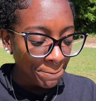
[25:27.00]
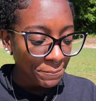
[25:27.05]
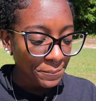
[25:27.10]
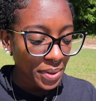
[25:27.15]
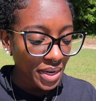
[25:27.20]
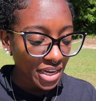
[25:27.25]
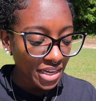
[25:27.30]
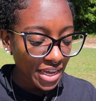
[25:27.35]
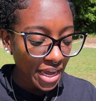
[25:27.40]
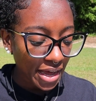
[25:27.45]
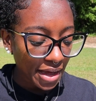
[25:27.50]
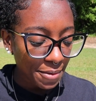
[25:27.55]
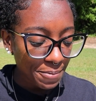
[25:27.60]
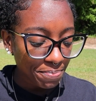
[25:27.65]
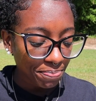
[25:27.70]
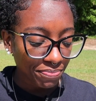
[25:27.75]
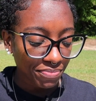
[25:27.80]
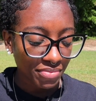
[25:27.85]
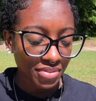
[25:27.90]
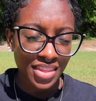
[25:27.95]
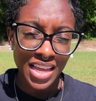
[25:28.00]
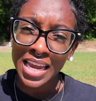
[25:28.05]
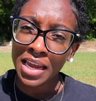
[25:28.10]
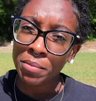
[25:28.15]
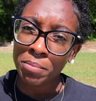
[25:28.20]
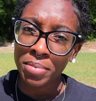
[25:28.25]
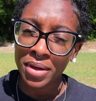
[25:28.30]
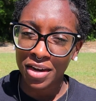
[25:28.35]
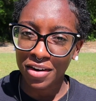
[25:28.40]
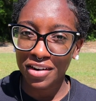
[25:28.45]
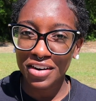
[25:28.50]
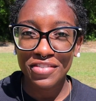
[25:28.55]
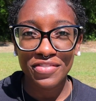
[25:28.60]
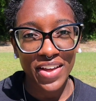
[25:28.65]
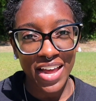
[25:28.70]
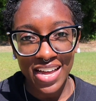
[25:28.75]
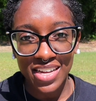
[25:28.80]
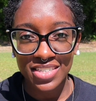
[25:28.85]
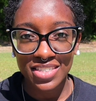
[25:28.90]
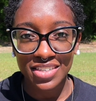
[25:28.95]
But yeah, think bigger,
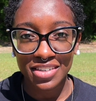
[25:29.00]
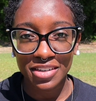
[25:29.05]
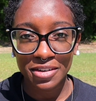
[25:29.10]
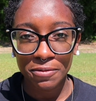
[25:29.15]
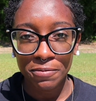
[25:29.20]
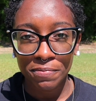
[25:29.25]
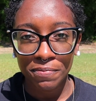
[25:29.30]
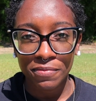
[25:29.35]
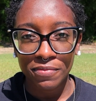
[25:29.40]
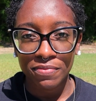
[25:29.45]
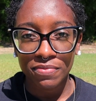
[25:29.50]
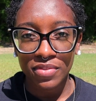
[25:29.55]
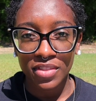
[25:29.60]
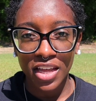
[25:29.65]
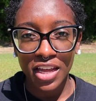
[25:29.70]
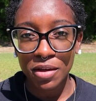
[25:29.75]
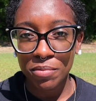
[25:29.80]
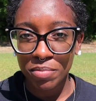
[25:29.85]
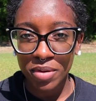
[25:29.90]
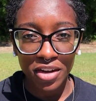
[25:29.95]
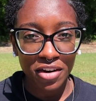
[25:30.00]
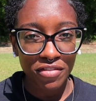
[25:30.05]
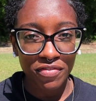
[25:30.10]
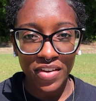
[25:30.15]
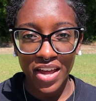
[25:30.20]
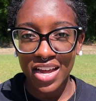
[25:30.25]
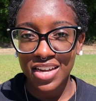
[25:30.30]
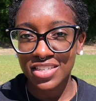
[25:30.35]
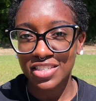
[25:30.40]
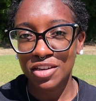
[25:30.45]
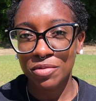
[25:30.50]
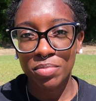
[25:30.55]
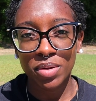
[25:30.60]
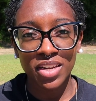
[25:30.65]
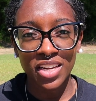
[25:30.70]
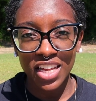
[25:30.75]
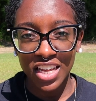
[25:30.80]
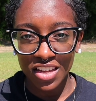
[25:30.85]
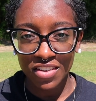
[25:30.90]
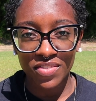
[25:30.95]
faster. Think bigger, faster,
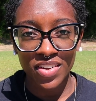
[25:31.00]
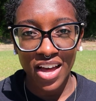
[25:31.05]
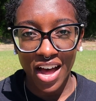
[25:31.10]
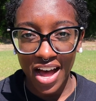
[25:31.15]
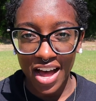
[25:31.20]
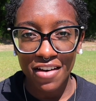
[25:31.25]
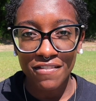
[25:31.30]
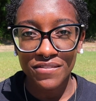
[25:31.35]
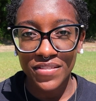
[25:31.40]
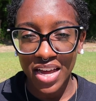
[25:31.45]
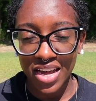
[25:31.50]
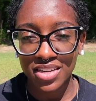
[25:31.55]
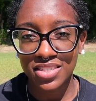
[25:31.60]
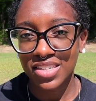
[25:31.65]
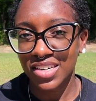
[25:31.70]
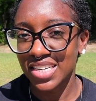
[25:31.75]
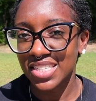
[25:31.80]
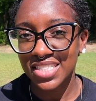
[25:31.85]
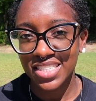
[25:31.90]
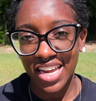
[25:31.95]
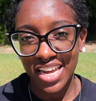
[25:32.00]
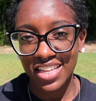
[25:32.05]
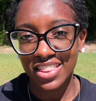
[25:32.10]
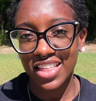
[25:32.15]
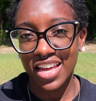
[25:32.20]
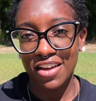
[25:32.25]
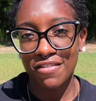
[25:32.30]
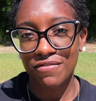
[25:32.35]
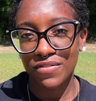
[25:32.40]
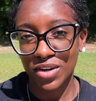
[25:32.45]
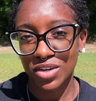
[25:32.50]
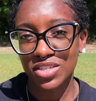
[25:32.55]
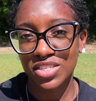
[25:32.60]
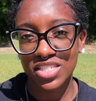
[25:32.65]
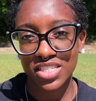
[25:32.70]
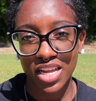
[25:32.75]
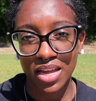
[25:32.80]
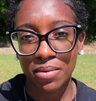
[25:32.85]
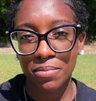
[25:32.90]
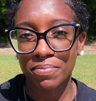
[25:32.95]
believe God faster, and take that first
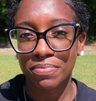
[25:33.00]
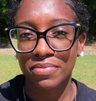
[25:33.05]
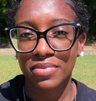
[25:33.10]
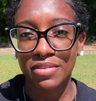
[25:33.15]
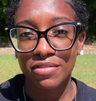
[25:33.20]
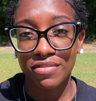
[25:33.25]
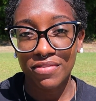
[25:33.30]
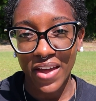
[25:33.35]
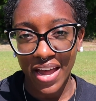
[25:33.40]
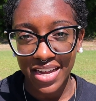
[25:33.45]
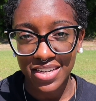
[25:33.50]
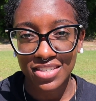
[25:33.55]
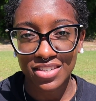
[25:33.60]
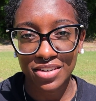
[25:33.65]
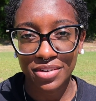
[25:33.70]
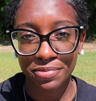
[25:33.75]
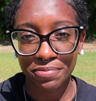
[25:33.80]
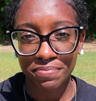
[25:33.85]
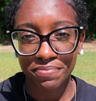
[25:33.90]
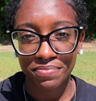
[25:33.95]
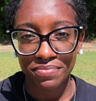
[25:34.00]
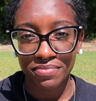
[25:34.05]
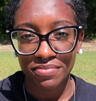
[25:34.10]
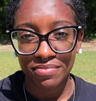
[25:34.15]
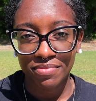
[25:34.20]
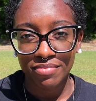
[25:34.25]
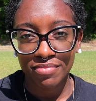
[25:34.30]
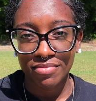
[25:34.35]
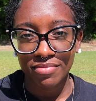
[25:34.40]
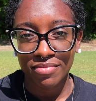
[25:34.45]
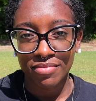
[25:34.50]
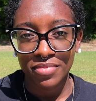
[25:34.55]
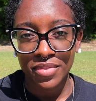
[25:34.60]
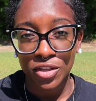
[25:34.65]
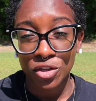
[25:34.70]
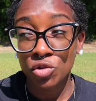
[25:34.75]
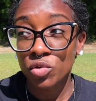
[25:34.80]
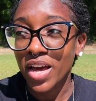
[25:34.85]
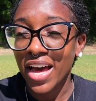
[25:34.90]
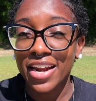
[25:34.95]
step faster.
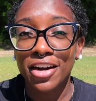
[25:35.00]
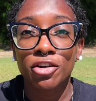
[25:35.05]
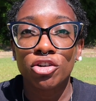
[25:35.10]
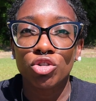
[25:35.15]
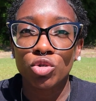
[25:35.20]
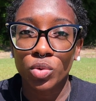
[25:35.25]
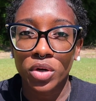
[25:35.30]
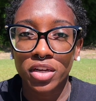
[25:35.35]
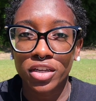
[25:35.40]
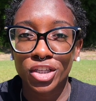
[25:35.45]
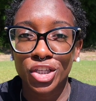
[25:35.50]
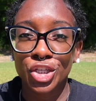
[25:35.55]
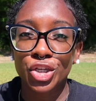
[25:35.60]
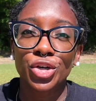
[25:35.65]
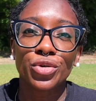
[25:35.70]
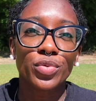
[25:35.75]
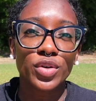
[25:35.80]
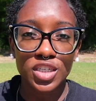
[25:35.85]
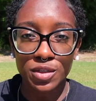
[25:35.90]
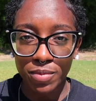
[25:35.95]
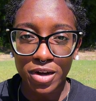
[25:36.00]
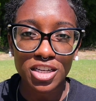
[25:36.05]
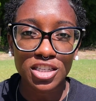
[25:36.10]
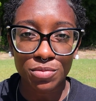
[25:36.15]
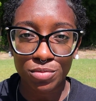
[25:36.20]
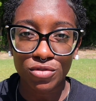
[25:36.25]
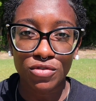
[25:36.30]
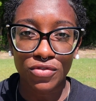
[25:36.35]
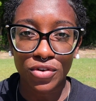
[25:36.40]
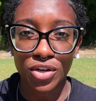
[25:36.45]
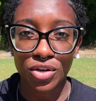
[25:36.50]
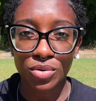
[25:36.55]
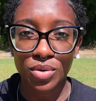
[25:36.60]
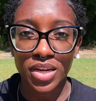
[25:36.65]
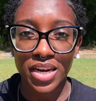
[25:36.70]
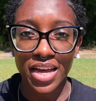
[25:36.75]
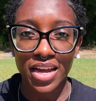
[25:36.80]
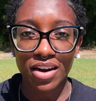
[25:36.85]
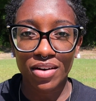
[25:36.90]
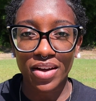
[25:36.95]
You got to do it. You're responsible for
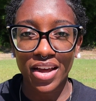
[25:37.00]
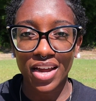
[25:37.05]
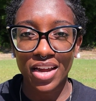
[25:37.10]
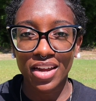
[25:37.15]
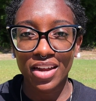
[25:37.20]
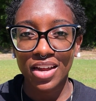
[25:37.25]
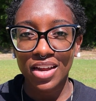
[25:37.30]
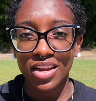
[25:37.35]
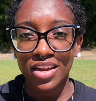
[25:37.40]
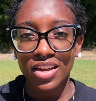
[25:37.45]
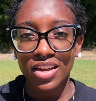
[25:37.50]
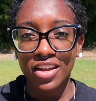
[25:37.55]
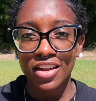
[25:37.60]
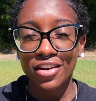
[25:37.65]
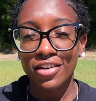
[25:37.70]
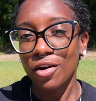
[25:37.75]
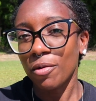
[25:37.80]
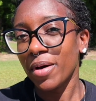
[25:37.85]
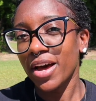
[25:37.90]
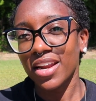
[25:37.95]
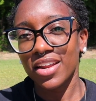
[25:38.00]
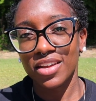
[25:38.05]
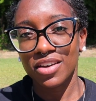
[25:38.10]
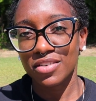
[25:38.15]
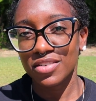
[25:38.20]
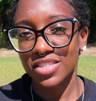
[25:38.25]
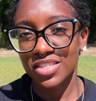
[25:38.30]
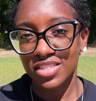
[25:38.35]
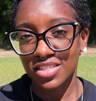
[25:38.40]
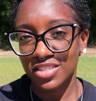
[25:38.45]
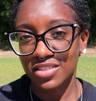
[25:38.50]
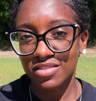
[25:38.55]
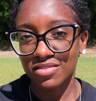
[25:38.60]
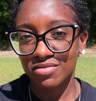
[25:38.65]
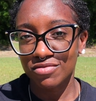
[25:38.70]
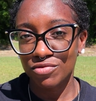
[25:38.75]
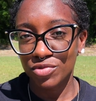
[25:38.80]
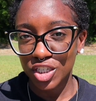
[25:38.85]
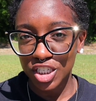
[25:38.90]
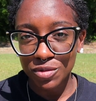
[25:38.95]
doing that, okay? Nobody else is
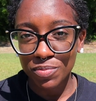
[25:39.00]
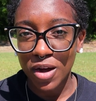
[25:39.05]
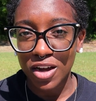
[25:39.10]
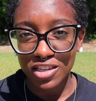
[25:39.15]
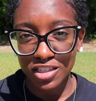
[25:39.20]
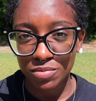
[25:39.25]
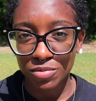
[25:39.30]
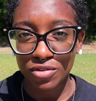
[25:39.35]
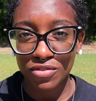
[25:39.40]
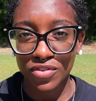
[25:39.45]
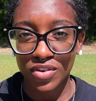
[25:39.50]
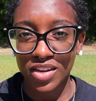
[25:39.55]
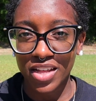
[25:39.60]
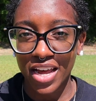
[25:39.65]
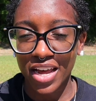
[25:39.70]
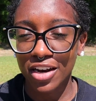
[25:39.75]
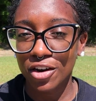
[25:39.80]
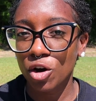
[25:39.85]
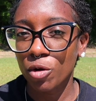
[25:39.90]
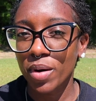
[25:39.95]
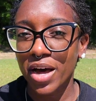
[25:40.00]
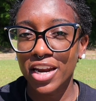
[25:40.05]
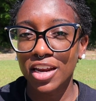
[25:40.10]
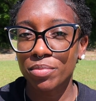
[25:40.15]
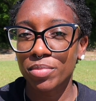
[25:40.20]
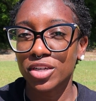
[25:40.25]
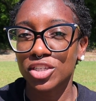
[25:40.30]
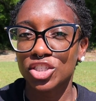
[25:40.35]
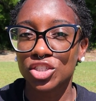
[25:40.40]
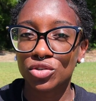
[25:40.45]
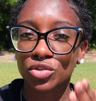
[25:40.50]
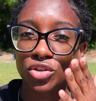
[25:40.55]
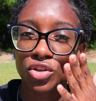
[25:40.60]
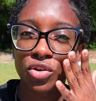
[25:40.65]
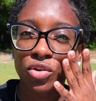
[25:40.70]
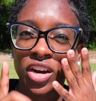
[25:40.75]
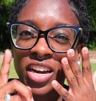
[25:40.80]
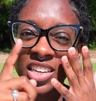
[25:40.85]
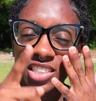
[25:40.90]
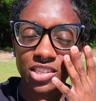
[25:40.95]
responsible for that. Nobody but you.
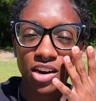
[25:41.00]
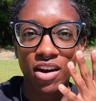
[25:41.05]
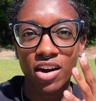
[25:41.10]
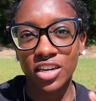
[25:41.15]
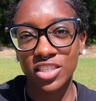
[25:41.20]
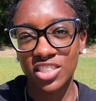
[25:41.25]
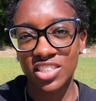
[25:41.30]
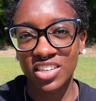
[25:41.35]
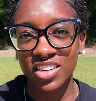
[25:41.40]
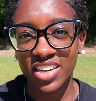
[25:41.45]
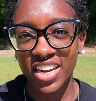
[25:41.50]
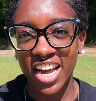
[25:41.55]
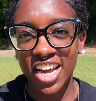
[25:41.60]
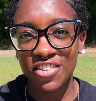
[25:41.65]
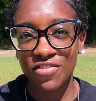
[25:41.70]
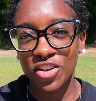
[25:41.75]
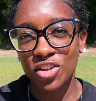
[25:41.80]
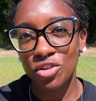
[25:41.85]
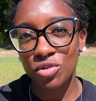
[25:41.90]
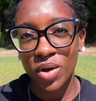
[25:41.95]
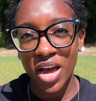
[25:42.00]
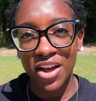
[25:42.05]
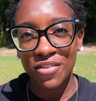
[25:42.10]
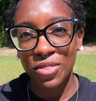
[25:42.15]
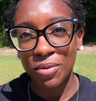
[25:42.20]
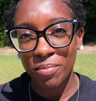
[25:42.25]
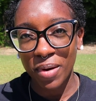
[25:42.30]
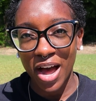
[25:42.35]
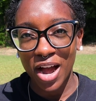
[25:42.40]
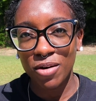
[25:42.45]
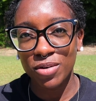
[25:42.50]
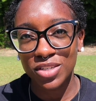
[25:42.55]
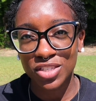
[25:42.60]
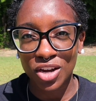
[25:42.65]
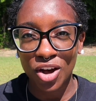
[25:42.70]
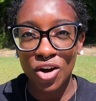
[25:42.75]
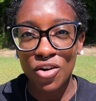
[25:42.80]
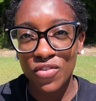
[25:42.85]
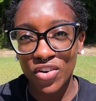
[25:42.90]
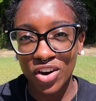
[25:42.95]
You're in charge of your life, and you have the power
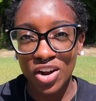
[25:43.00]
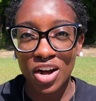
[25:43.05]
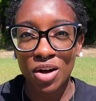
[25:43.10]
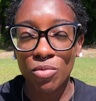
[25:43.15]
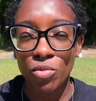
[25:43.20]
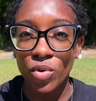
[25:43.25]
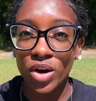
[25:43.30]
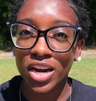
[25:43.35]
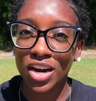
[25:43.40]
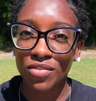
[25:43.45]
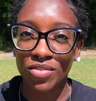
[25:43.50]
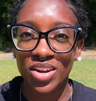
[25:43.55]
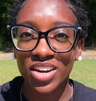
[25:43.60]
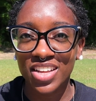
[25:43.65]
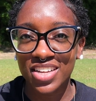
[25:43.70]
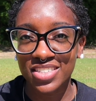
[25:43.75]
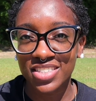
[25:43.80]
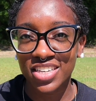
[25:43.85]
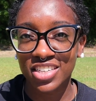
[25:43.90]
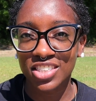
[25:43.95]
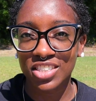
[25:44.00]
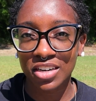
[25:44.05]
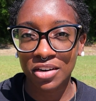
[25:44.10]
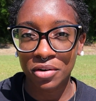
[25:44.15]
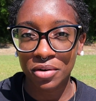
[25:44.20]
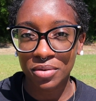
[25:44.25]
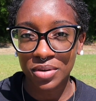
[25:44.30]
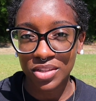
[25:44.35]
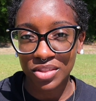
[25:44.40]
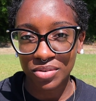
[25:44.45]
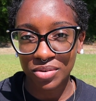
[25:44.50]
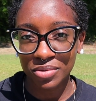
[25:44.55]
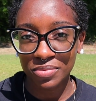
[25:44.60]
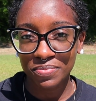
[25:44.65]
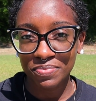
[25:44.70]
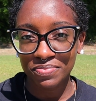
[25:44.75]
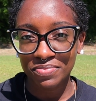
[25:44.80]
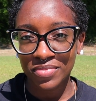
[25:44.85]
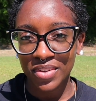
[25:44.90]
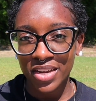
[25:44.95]
to overcome whatever it is that you're going
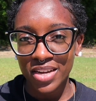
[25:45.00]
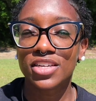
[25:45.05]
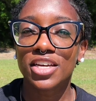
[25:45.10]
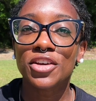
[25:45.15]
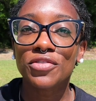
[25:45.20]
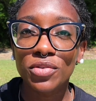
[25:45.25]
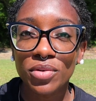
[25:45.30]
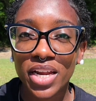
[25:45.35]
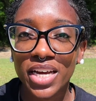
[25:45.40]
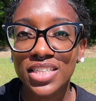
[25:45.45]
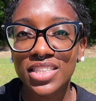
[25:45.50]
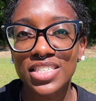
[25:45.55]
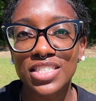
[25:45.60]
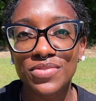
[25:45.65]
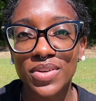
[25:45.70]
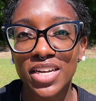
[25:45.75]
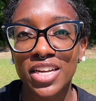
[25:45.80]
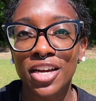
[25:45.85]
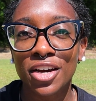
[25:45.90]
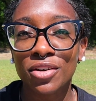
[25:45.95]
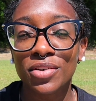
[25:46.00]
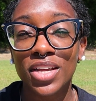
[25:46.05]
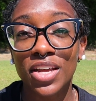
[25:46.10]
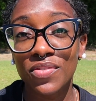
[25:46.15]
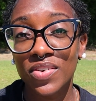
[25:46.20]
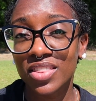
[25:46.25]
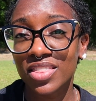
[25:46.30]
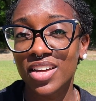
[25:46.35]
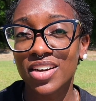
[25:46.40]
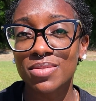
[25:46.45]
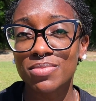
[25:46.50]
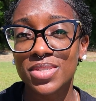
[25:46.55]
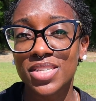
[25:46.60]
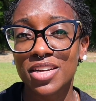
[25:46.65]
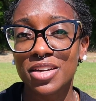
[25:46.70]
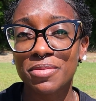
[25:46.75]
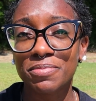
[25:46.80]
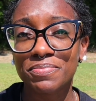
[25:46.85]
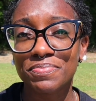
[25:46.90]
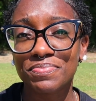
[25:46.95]
through. So if you like this video, give it a thumbs
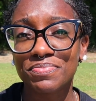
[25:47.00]
up.